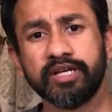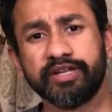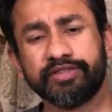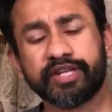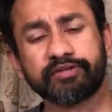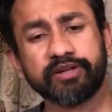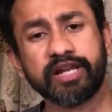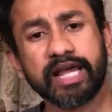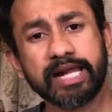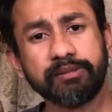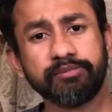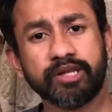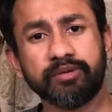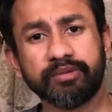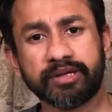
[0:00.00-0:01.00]
that will
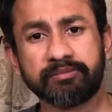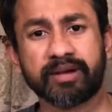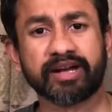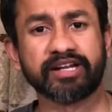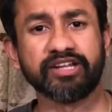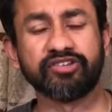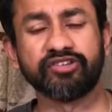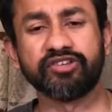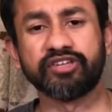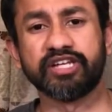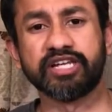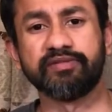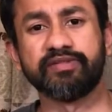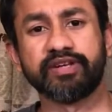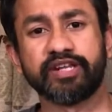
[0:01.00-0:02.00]
help them in managing the
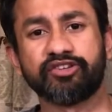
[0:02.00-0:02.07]
living